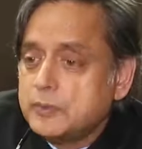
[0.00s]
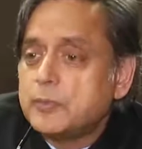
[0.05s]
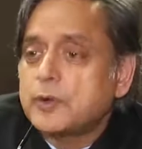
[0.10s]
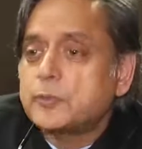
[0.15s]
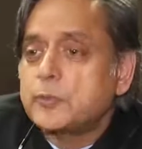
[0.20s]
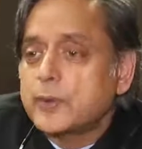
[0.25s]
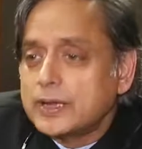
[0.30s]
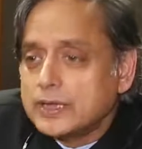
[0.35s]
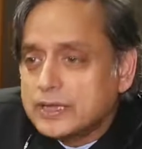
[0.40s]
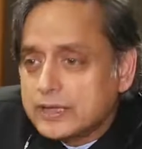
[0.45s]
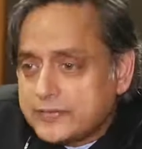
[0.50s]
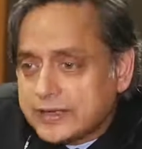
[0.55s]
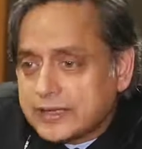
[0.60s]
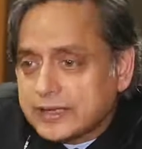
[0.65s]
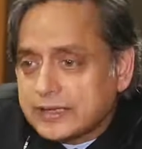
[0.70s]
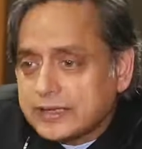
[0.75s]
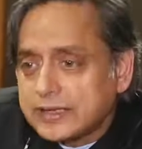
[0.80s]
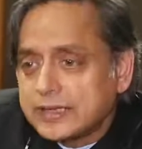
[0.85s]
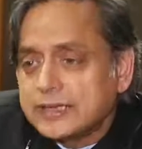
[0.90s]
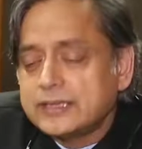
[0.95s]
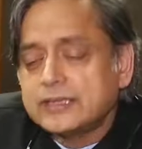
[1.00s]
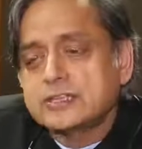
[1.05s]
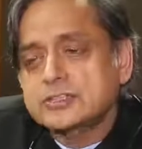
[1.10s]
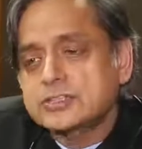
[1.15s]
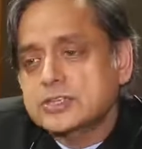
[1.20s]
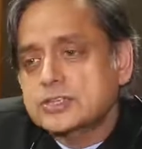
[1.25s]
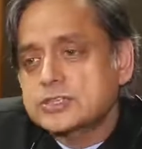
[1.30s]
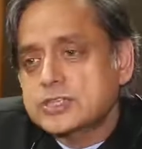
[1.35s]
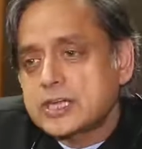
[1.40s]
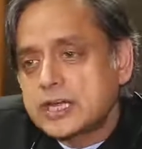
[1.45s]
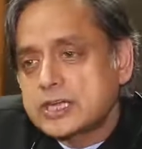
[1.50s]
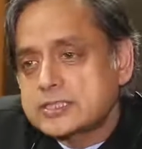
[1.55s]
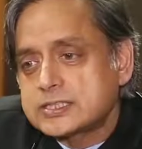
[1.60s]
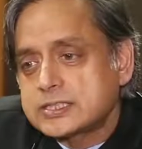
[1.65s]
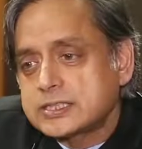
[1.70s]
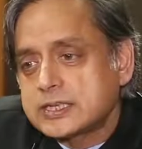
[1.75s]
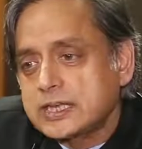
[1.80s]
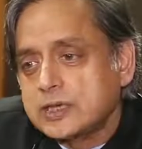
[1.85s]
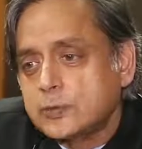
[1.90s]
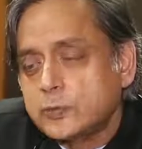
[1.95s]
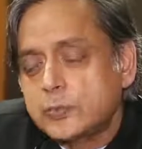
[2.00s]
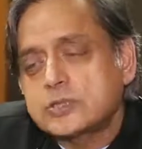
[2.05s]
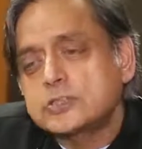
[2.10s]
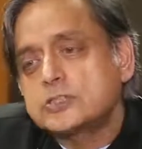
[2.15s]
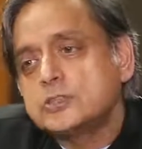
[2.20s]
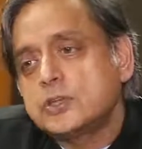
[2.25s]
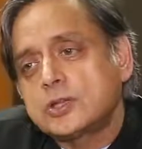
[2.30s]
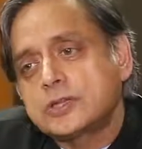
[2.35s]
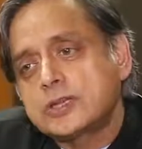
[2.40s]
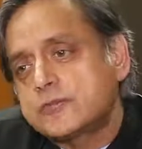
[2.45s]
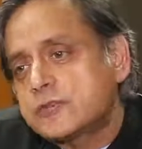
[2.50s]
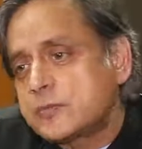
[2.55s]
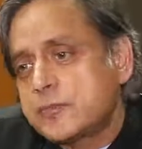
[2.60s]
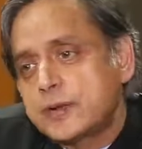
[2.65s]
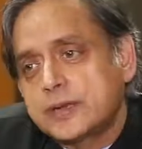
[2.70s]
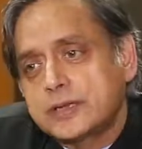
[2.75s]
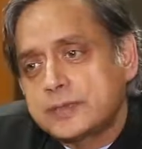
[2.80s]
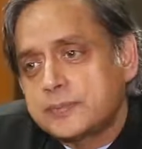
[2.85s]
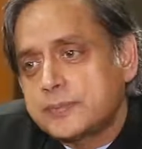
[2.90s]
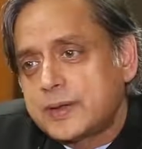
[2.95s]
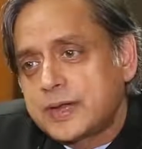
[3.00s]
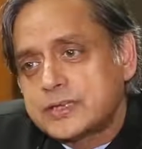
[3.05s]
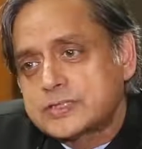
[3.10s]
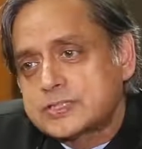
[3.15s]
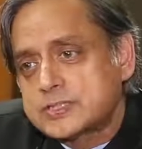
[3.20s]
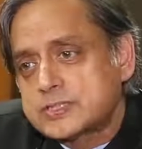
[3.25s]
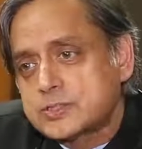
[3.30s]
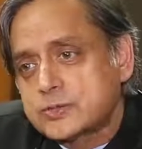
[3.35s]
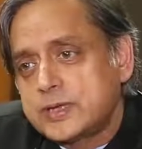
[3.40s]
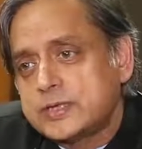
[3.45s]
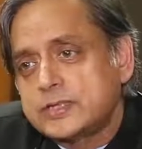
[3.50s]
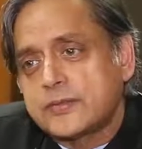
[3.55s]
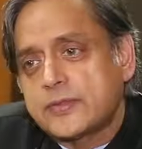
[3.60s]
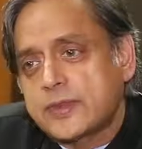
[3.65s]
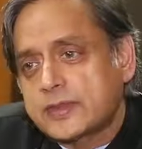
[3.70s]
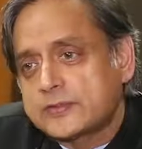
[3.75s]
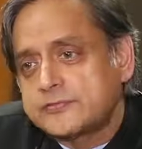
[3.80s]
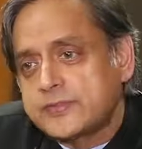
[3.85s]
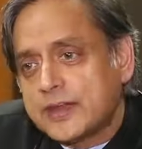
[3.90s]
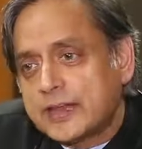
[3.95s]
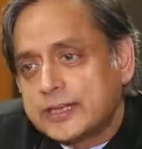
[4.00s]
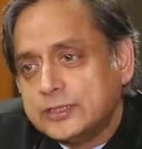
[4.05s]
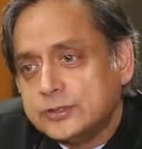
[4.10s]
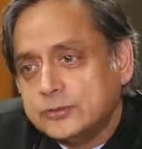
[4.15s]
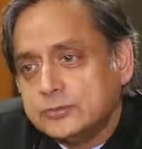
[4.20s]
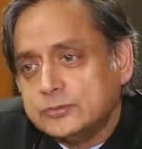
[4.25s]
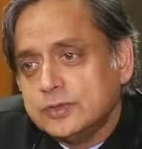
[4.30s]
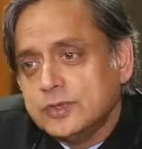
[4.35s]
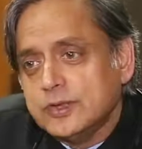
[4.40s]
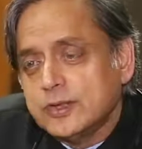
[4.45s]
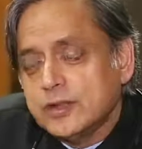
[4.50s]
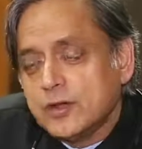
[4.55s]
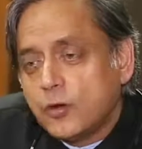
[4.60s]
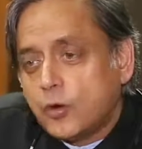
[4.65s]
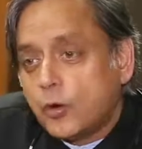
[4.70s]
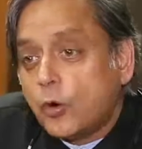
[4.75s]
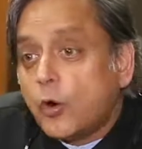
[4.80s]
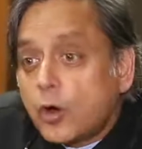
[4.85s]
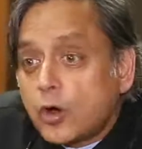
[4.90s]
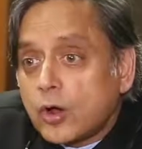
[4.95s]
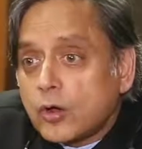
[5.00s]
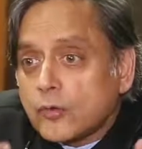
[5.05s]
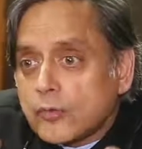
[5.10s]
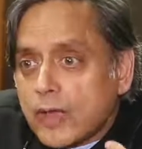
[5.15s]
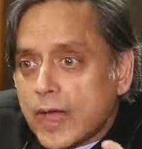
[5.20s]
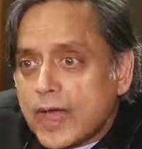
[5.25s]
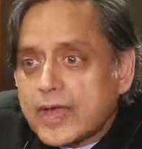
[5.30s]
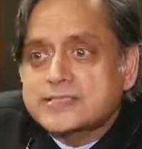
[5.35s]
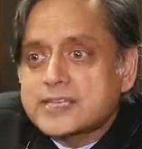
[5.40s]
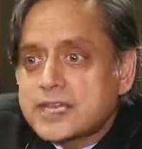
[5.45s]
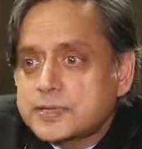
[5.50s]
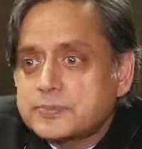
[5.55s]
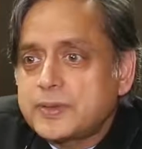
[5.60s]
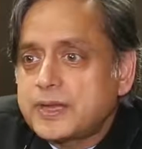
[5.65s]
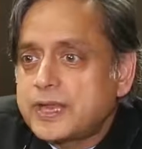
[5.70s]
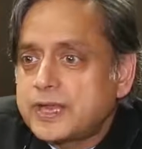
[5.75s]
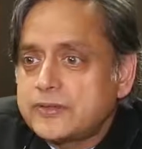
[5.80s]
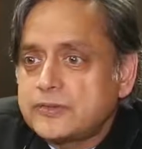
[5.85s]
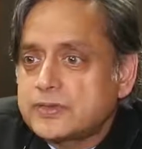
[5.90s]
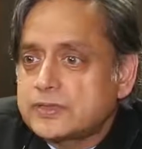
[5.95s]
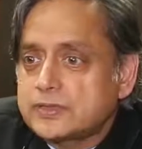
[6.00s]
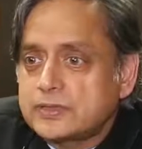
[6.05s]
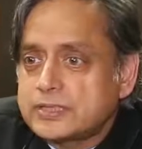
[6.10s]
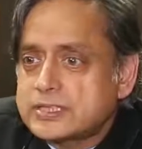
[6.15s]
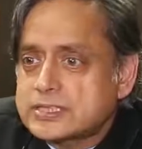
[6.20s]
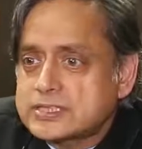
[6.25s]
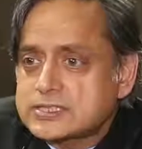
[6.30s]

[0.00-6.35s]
But we're living in a society in which not everybody buys into either that value or has that behavioral